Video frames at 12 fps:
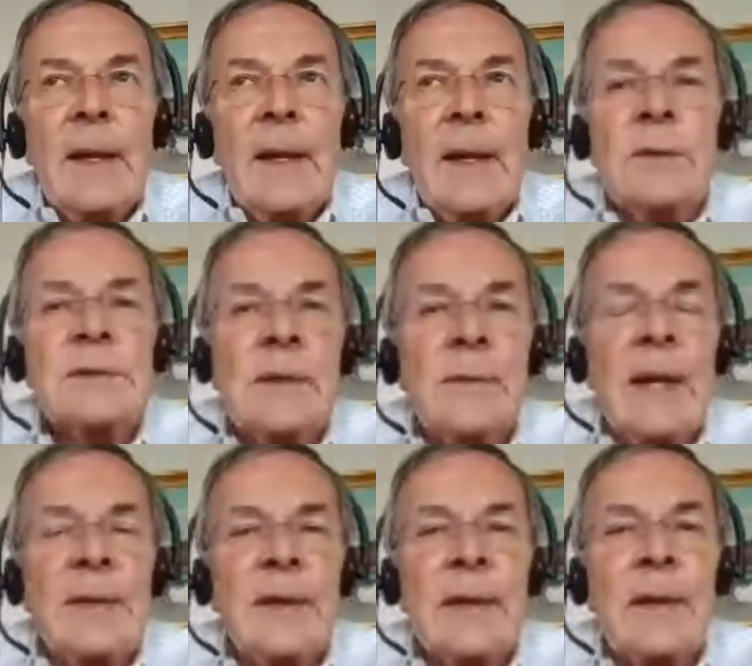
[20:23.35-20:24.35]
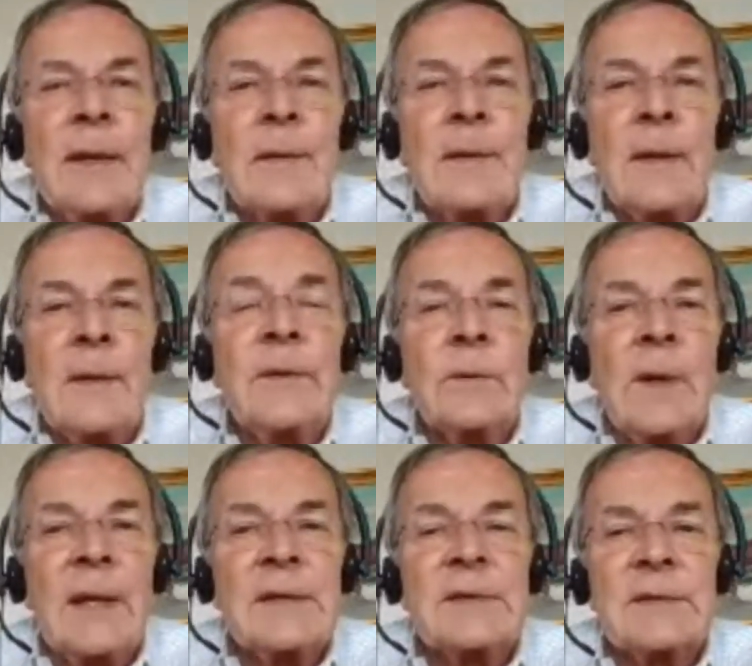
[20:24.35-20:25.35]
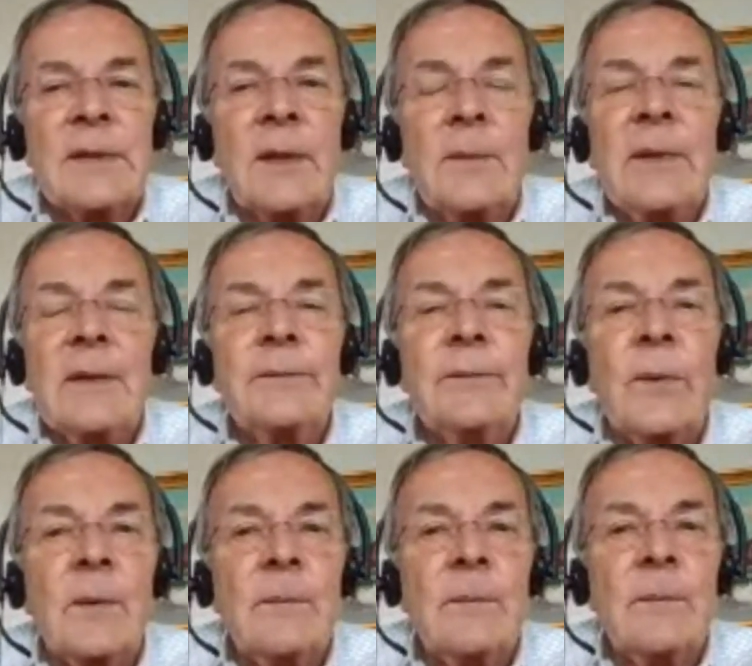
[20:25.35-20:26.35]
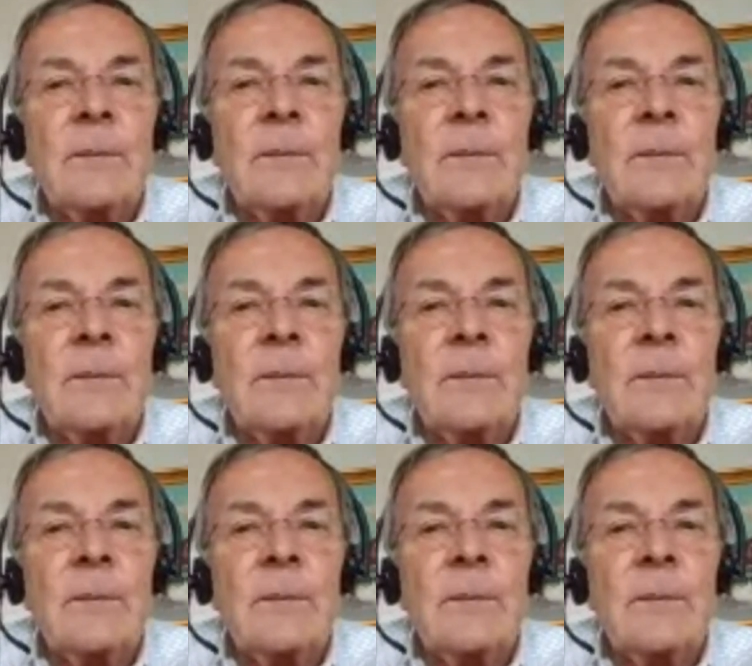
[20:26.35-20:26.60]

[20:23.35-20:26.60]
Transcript: Newsom, I think, if he runs, is going to be a formidable